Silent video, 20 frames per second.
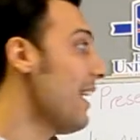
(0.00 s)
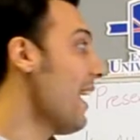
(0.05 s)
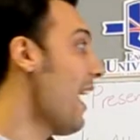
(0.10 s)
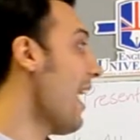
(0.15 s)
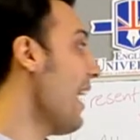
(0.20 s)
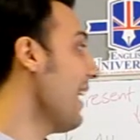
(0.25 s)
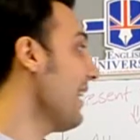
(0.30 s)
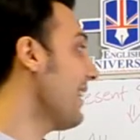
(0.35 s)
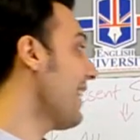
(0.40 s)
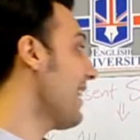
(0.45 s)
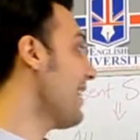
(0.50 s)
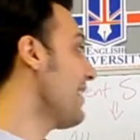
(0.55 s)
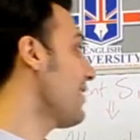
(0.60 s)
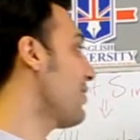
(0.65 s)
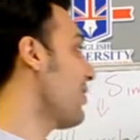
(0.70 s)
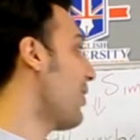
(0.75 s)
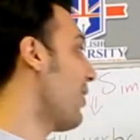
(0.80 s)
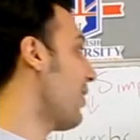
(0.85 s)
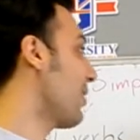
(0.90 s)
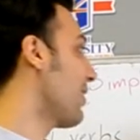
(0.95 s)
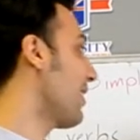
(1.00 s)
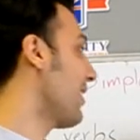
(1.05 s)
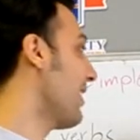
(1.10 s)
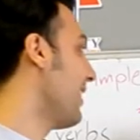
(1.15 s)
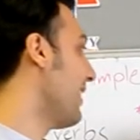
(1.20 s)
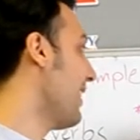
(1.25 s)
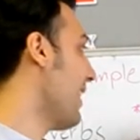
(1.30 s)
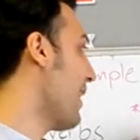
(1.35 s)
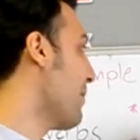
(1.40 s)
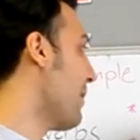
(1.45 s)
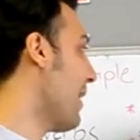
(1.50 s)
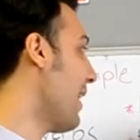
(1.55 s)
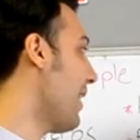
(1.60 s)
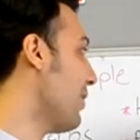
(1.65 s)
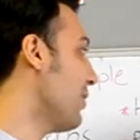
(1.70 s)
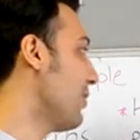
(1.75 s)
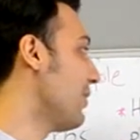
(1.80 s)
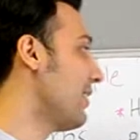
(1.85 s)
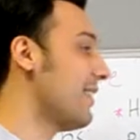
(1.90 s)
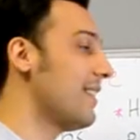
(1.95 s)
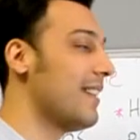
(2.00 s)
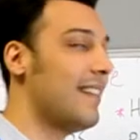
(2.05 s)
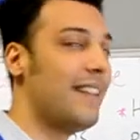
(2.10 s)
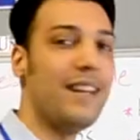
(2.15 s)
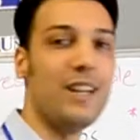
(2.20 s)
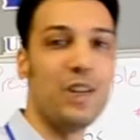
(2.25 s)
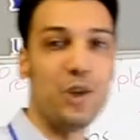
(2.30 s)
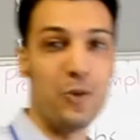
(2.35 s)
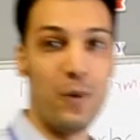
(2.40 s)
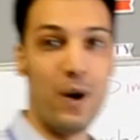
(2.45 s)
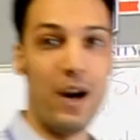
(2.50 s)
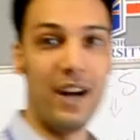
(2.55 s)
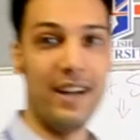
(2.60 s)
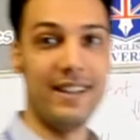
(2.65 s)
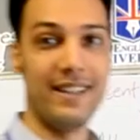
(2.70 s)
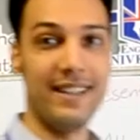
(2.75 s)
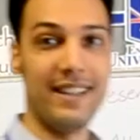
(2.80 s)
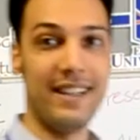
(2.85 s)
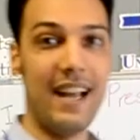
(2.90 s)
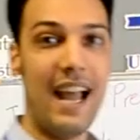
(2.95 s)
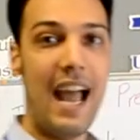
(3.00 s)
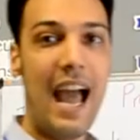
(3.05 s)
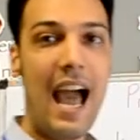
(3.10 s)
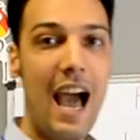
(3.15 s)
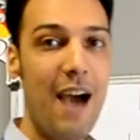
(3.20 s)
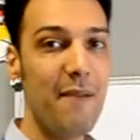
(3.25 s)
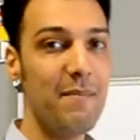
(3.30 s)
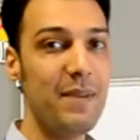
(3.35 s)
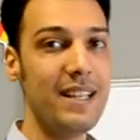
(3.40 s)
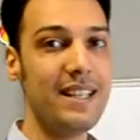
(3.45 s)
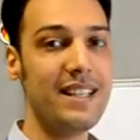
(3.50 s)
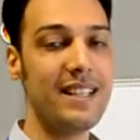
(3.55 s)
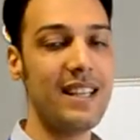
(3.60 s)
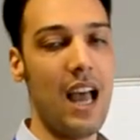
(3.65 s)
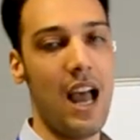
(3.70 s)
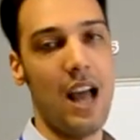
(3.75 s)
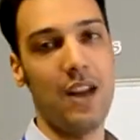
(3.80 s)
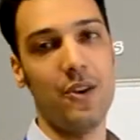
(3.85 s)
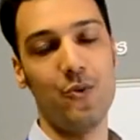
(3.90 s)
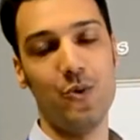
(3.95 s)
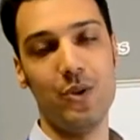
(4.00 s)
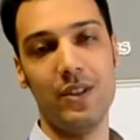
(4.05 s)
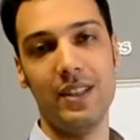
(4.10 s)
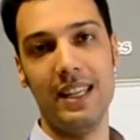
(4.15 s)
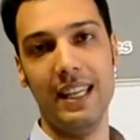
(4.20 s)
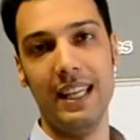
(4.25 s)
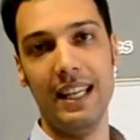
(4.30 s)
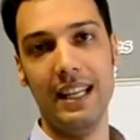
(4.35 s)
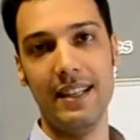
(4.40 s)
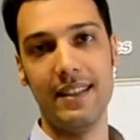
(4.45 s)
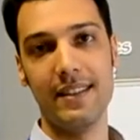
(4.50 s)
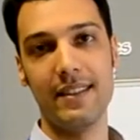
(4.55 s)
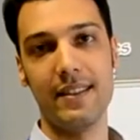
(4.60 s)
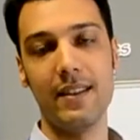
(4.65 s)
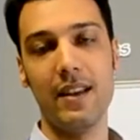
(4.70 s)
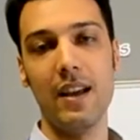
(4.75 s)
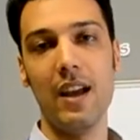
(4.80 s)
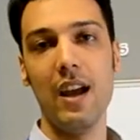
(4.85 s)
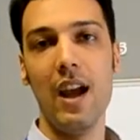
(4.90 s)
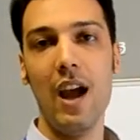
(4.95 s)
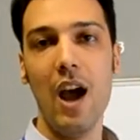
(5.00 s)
I can talk about this part, habits and routines.